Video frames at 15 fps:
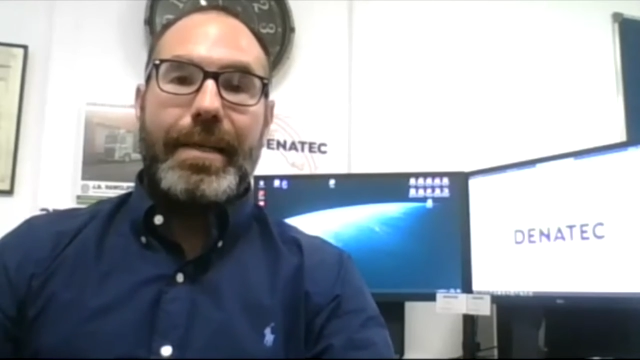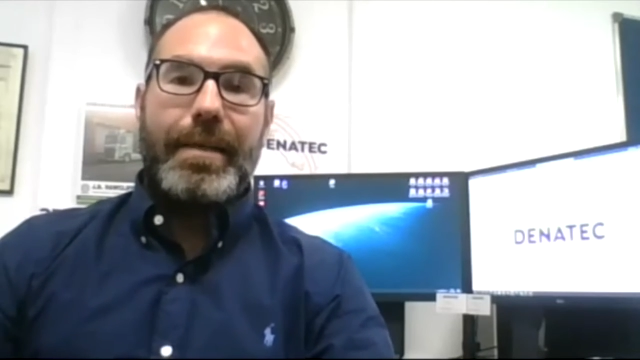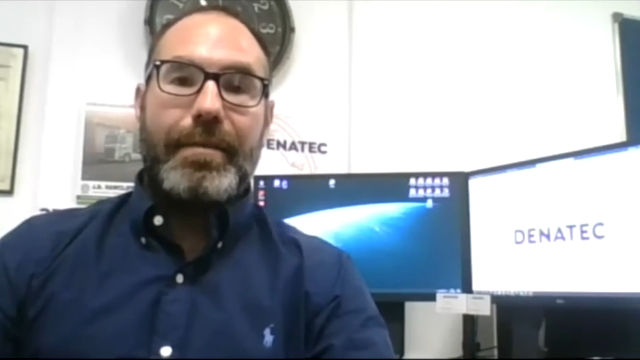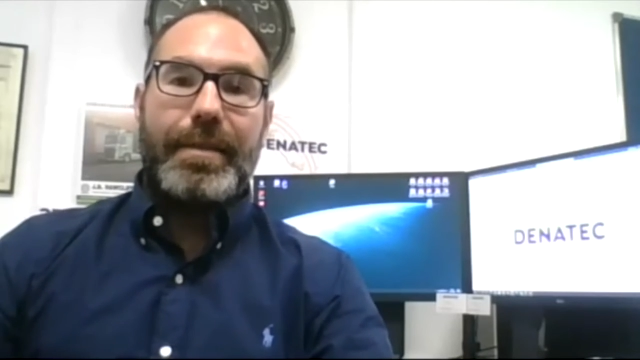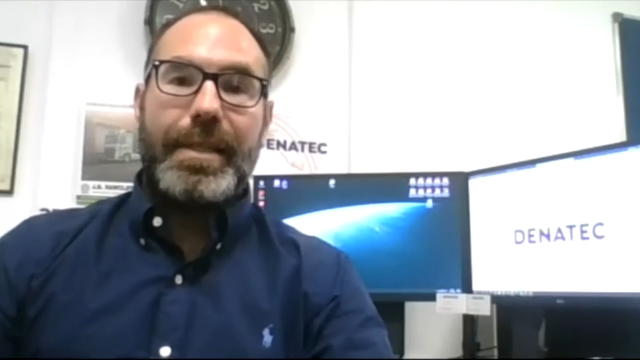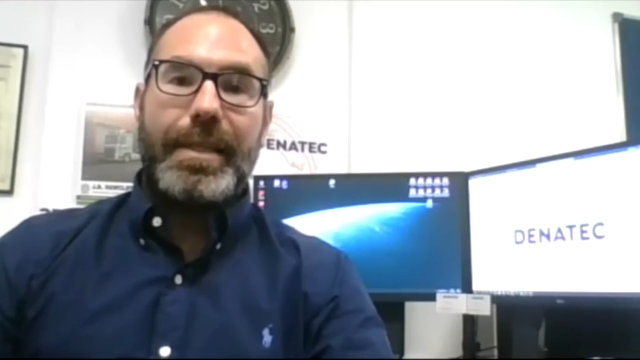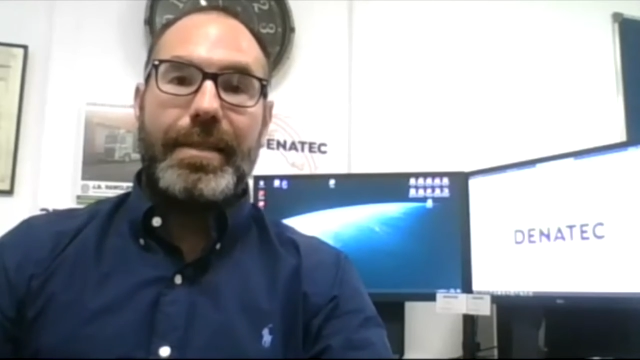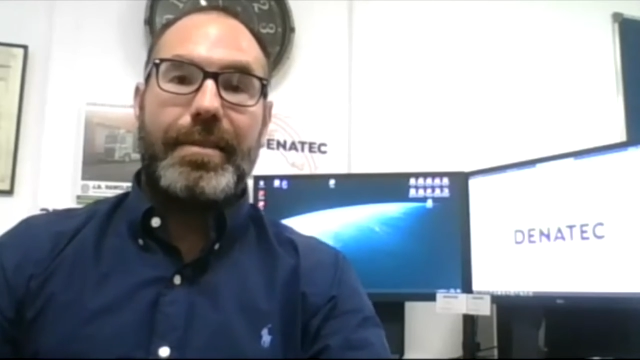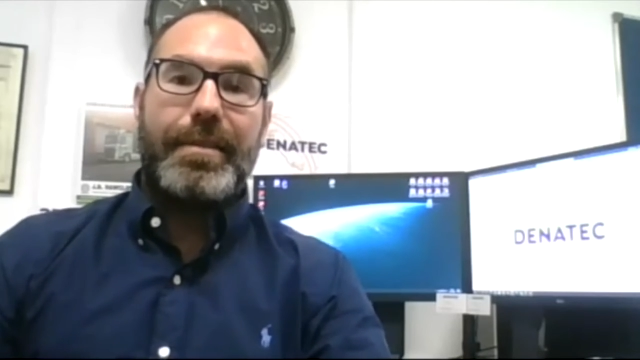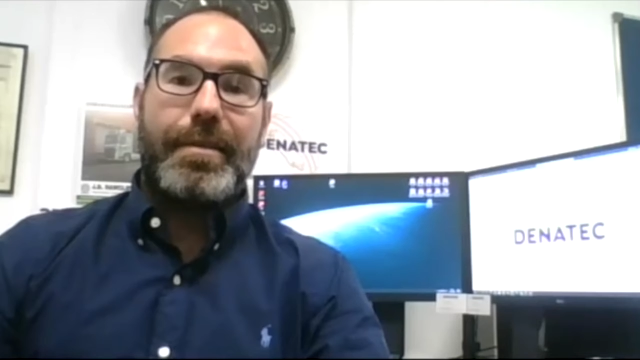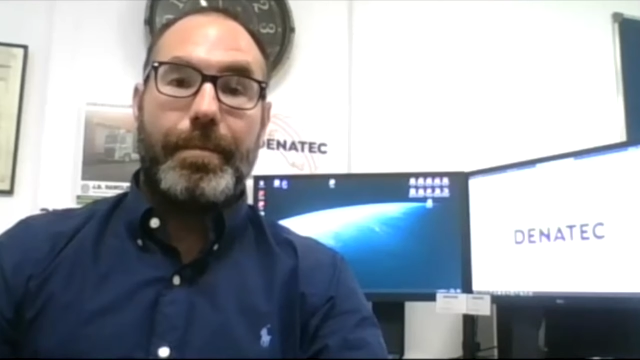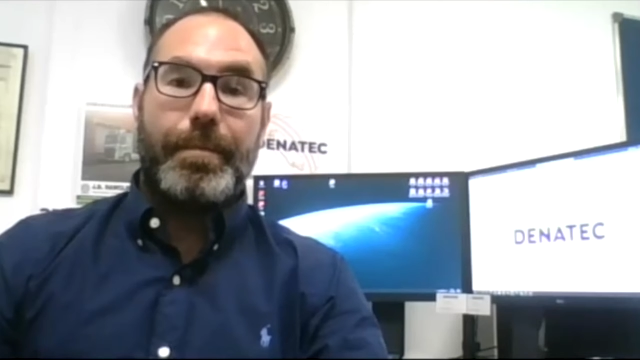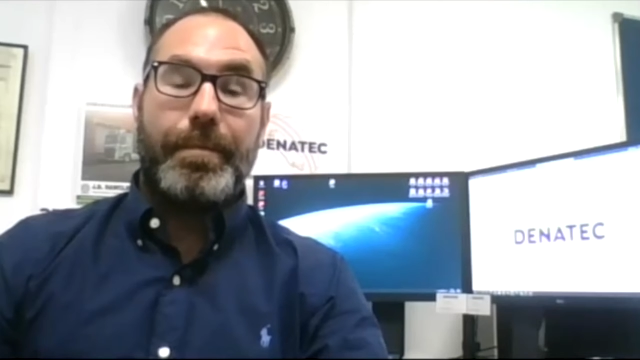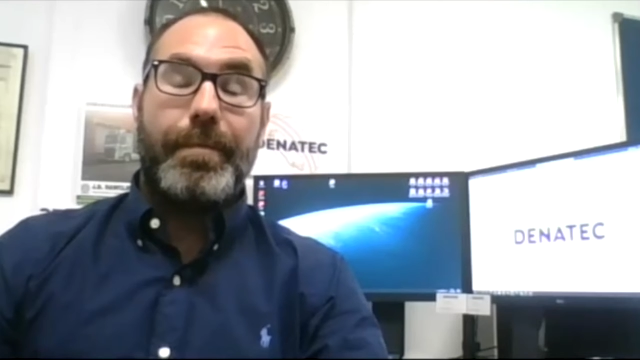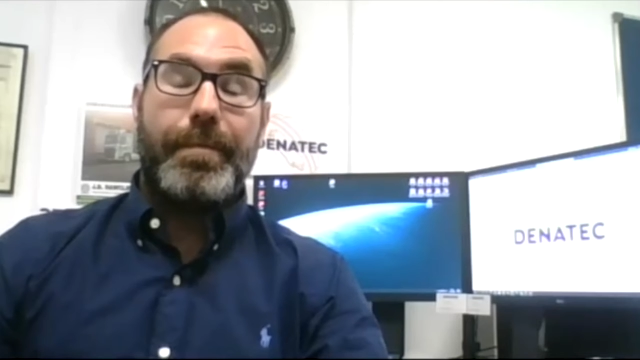
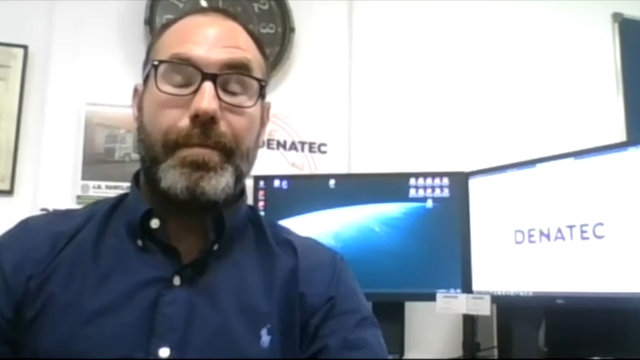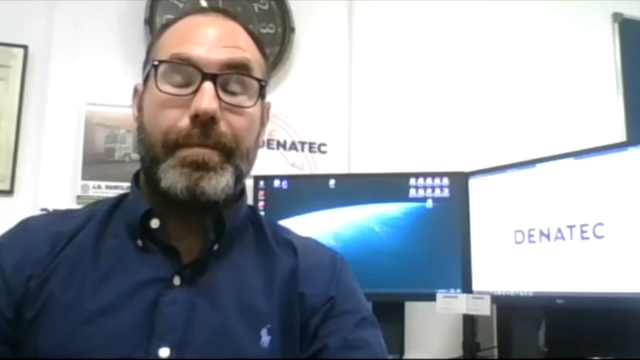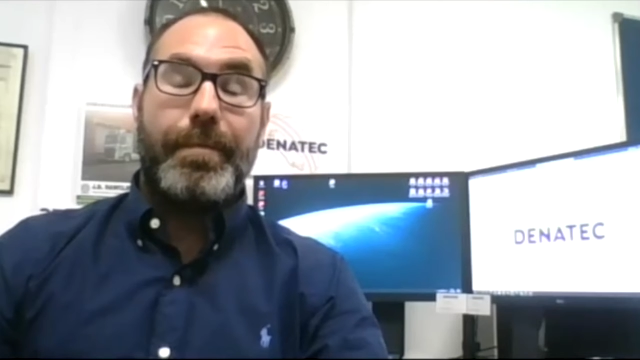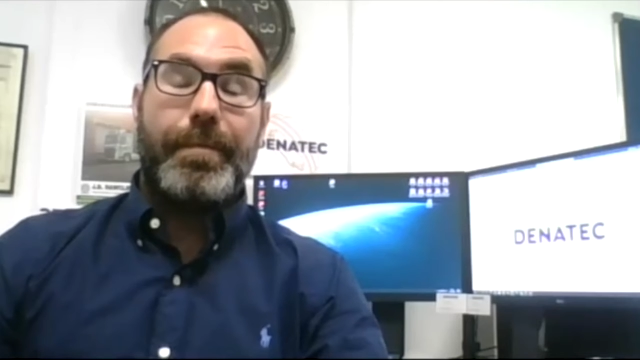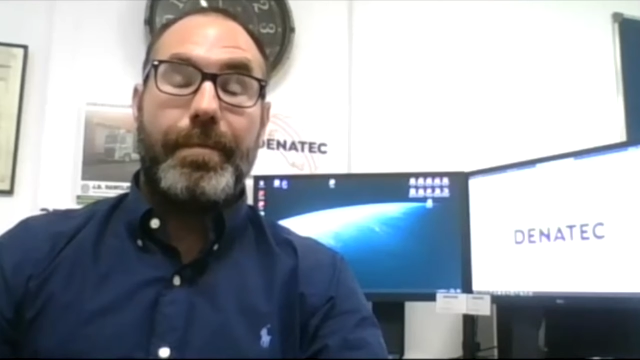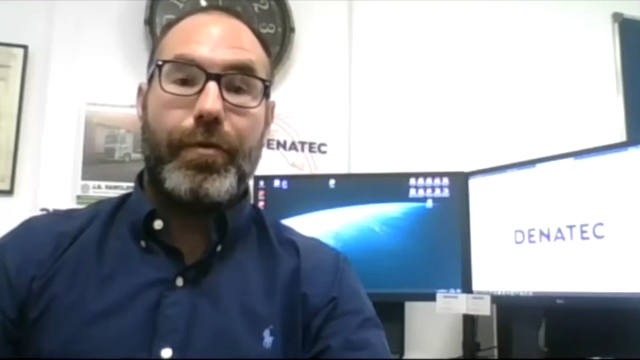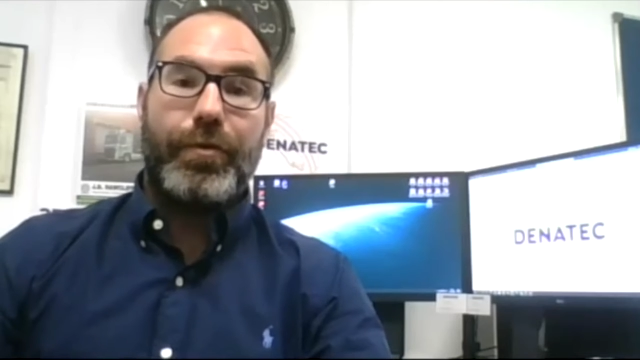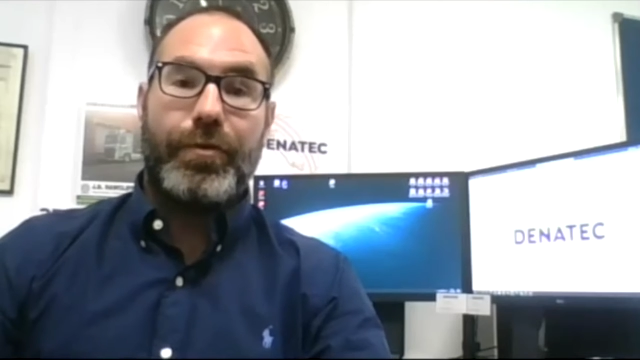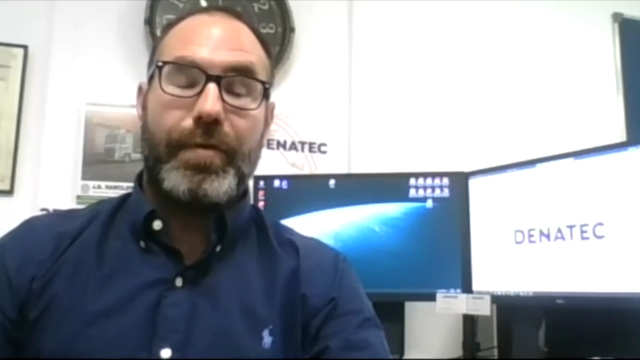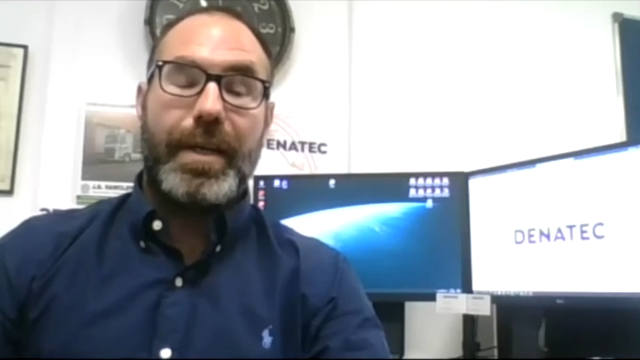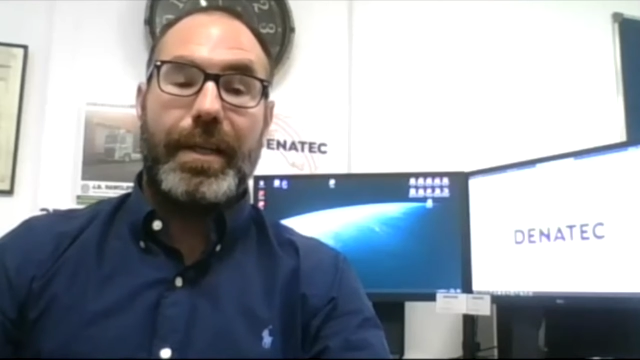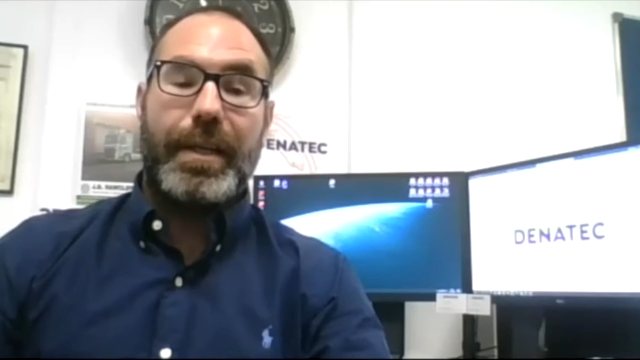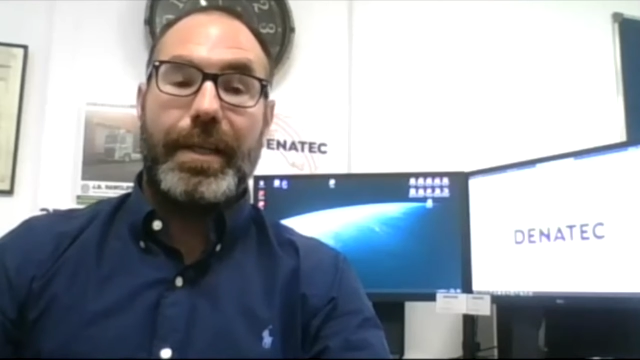system for us, really.